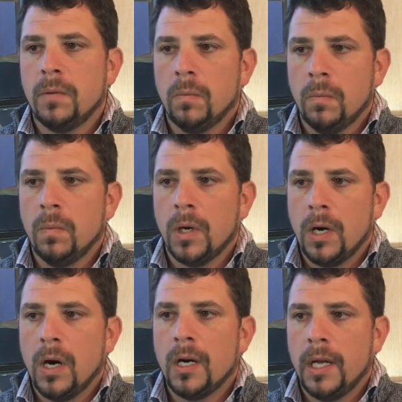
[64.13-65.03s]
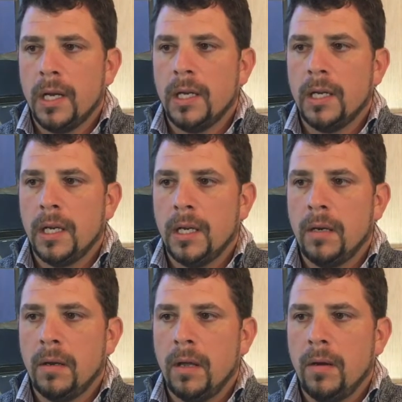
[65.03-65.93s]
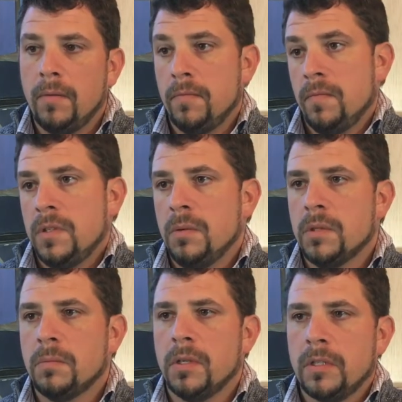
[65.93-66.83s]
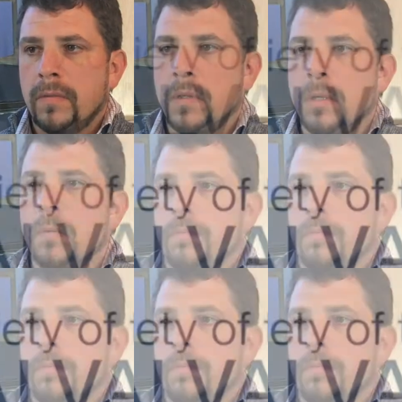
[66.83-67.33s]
to work hard at it and see what's best for you.